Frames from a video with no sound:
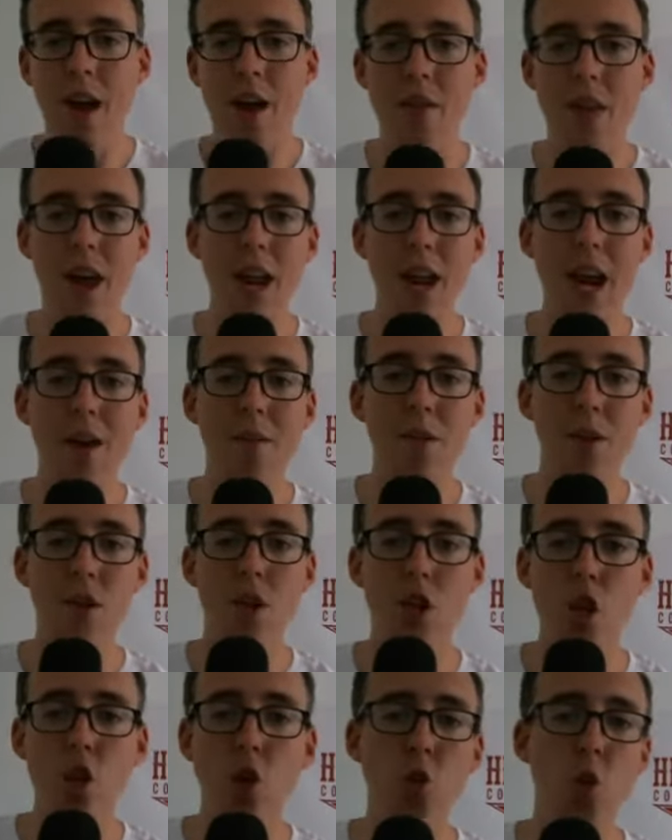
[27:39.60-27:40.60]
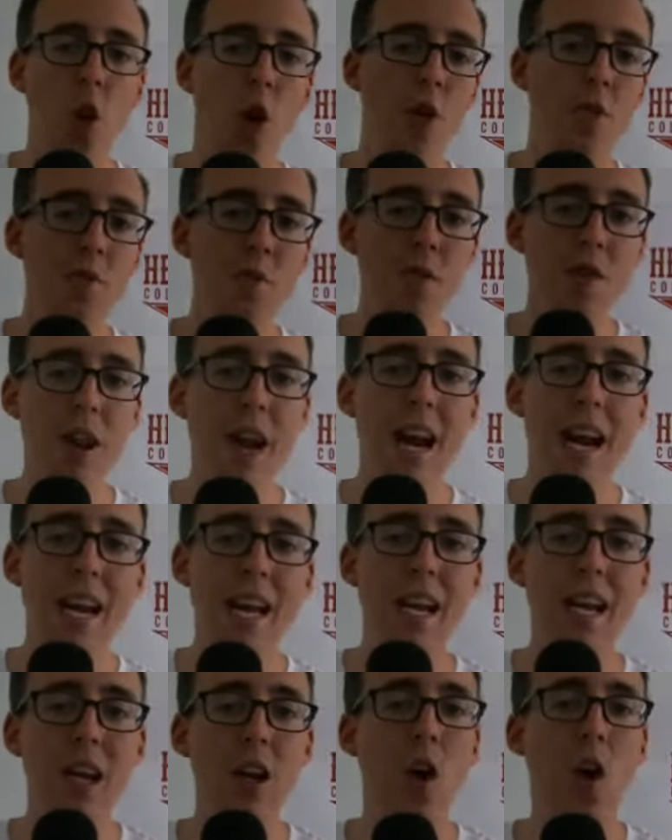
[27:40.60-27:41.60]
They had averaged 280
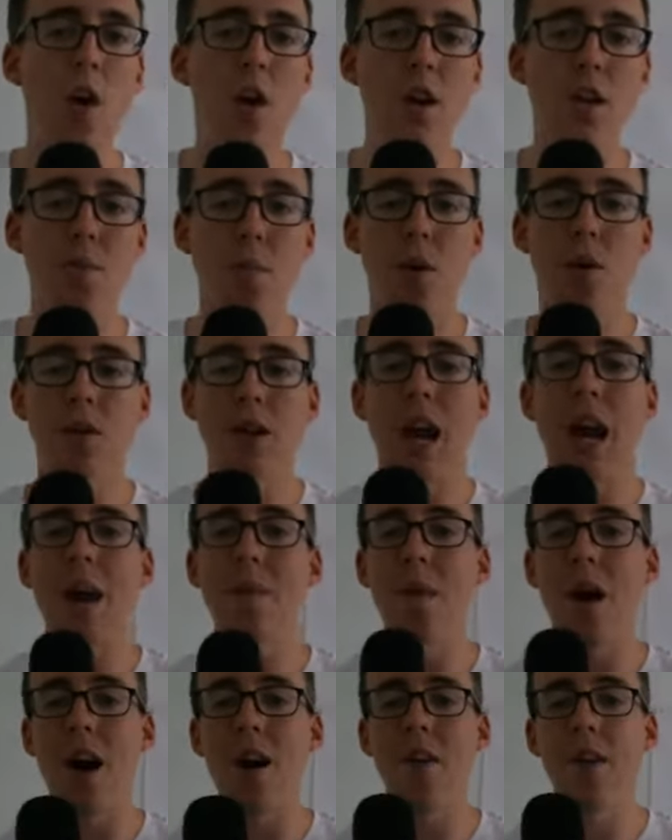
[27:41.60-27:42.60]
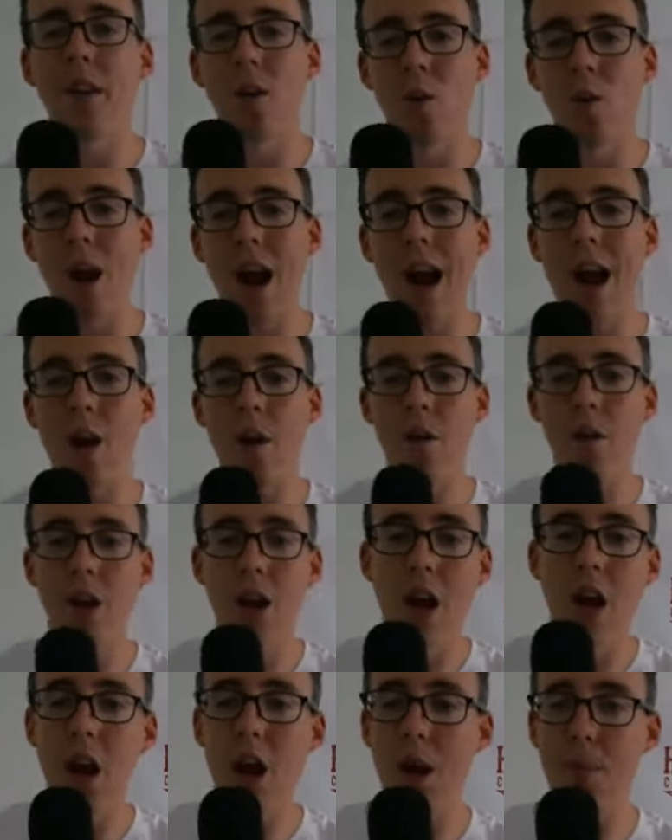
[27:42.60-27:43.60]
yards per game on the ground
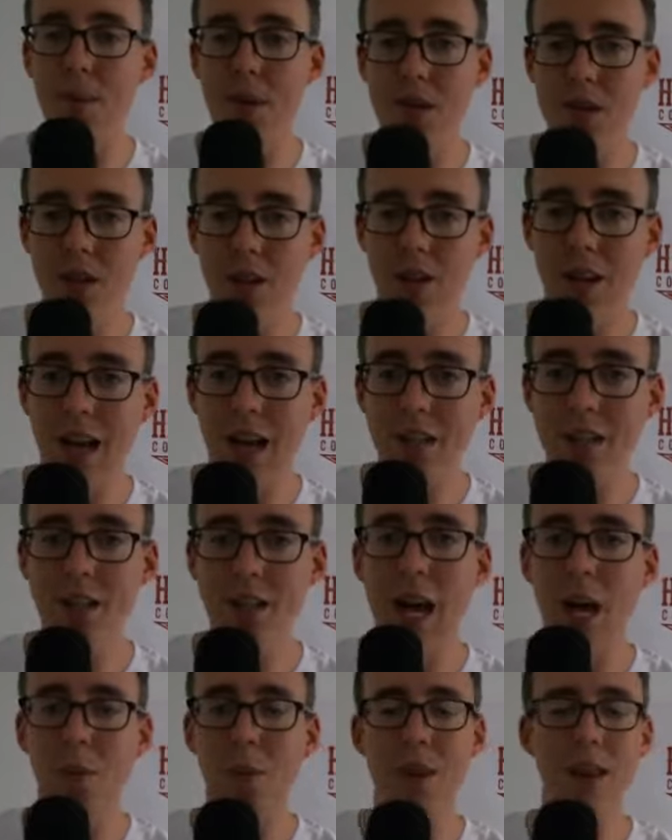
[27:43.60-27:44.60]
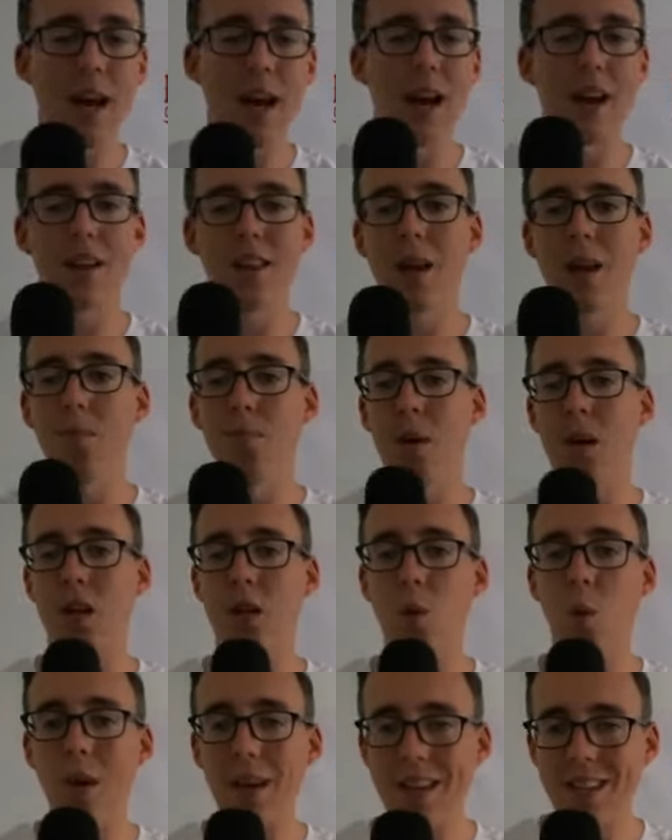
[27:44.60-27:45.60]
up until last night when they had, I think,
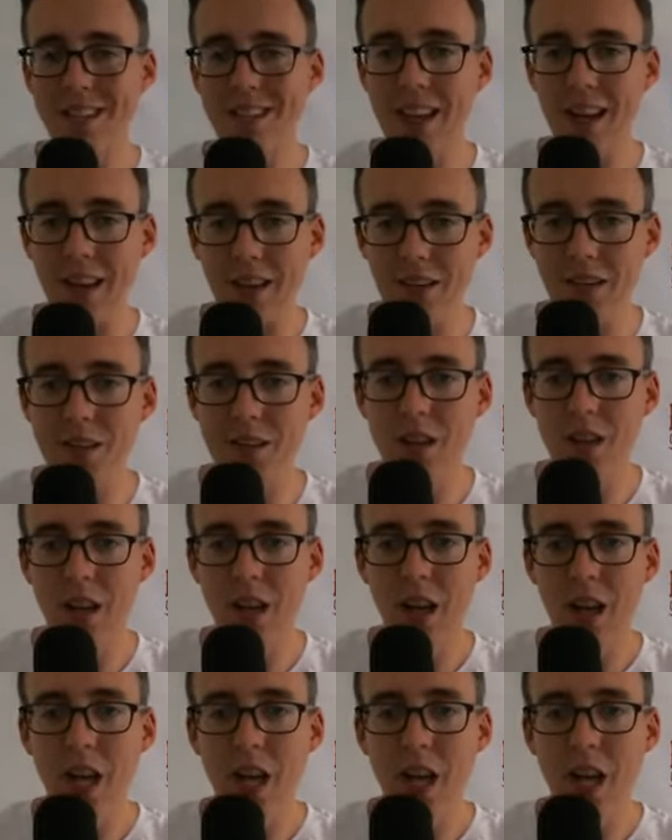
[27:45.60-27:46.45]
126.